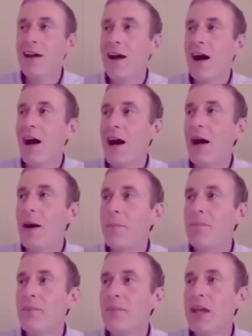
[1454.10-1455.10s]

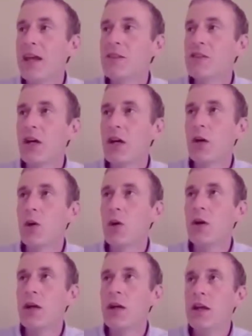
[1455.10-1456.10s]
And
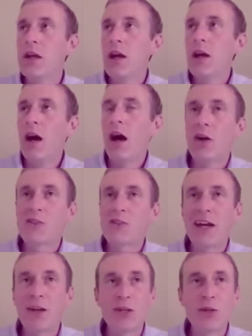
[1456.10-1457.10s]
so I'll
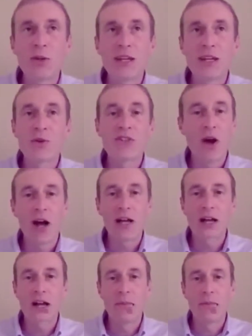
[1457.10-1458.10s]
tell you, it was
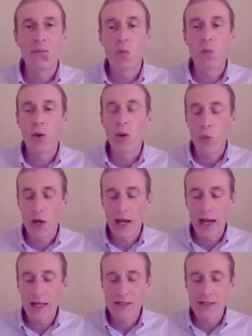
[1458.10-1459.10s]
awesome. What
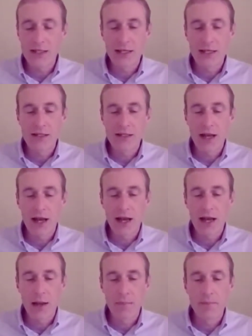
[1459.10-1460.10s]
I did,
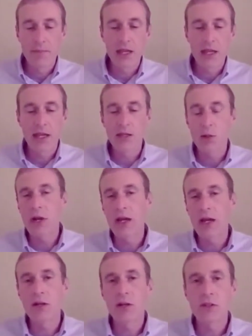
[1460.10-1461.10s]
and you
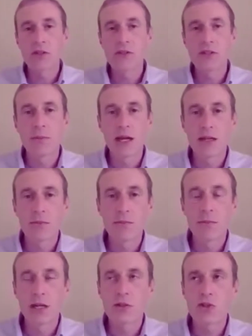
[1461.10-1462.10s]
probably heard this in my
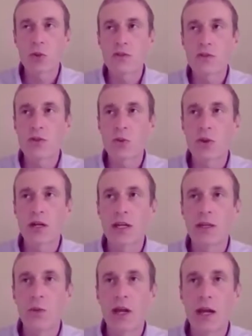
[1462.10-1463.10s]
short story
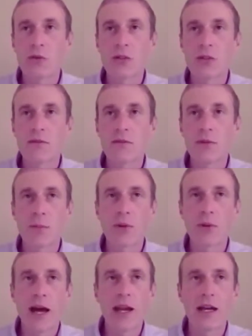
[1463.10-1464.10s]
when I was looking for a
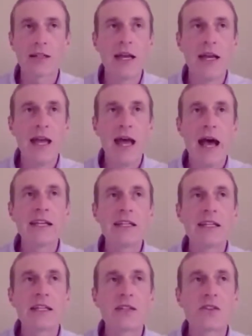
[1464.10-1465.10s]
product, I
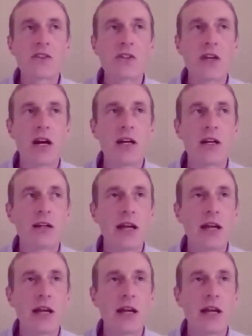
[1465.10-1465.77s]
didn't start,